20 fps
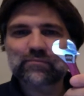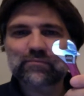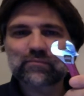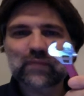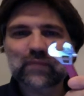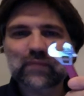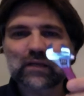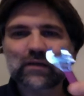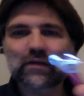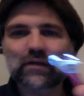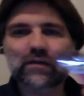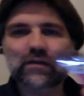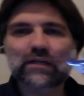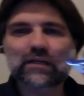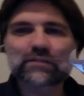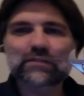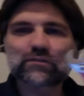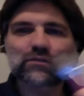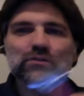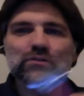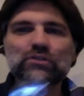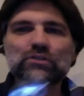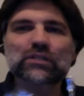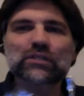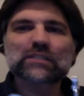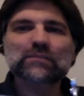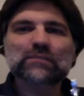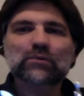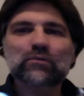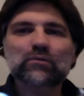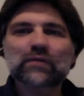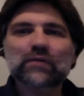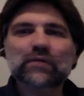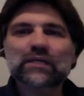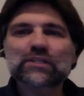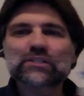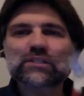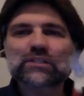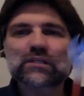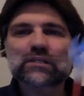Get a nice little adjustable
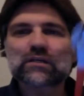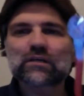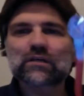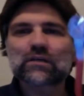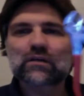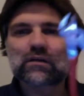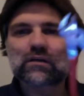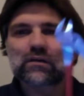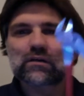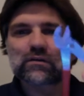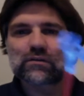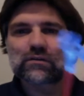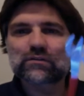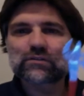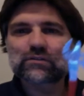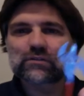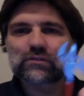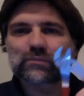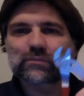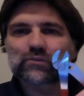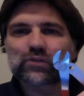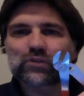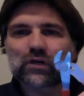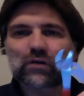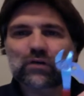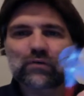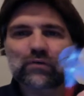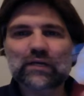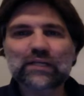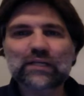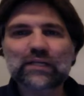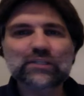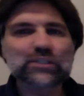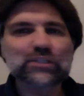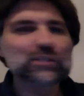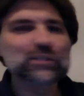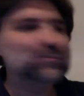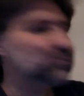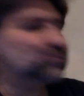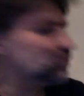wrench, a little slip jaw wrench.
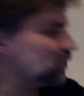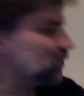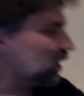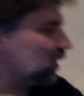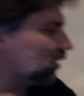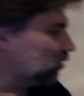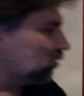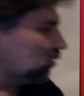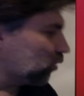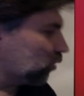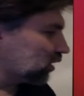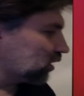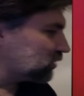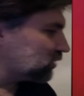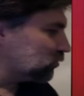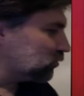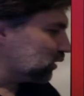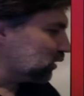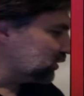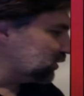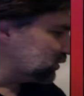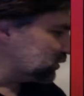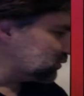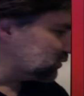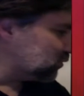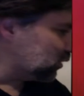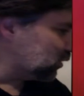Works wonders for you,